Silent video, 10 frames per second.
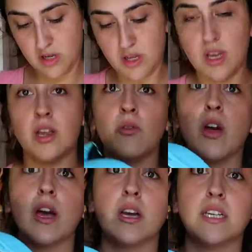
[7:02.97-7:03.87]
And then
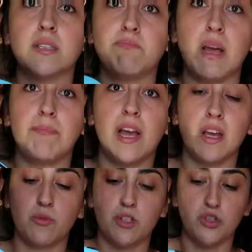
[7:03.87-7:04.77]
his
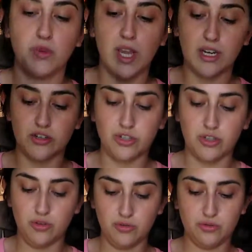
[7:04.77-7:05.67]
backpack, which we actually
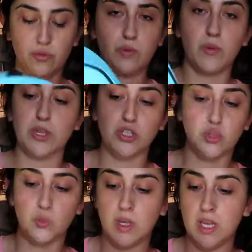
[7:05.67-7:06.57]
used when we went
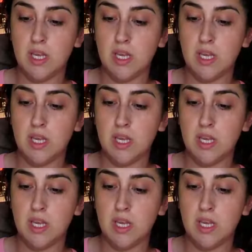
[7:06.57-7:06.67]
to